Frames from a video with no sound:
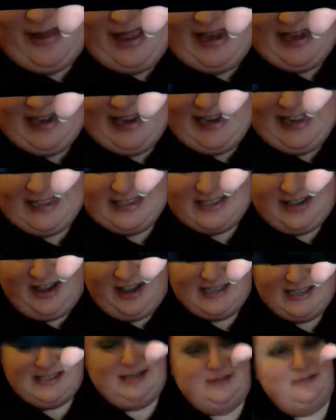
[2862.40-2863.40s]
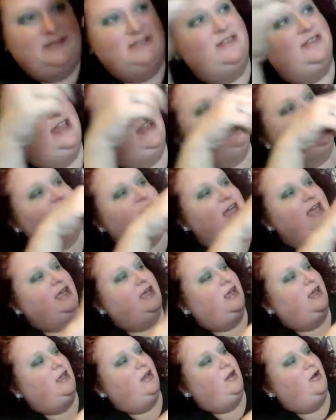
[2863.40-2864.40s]
made it is awesome. So then you
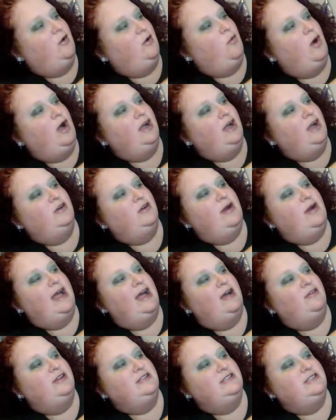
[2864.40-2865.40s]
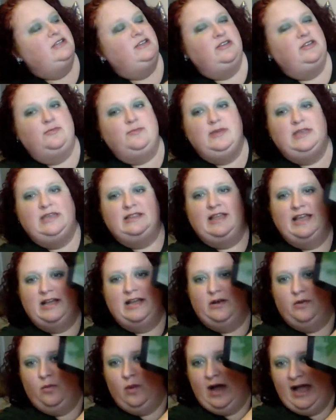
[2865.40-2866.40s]
like walk around until you meet
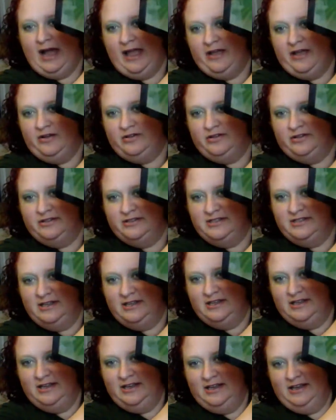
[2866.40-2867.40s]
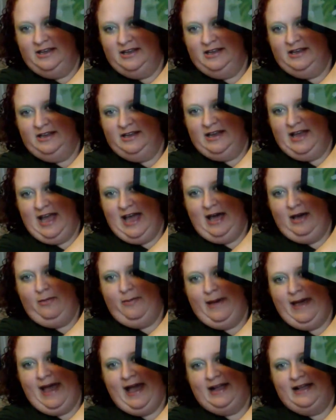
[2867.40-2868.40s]
like a wild
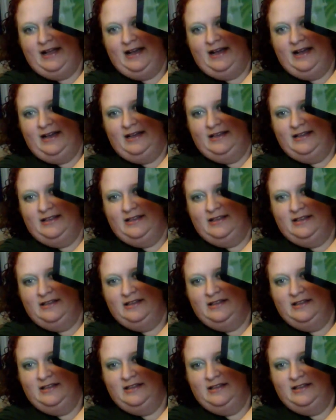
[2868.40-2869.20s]
alpaca.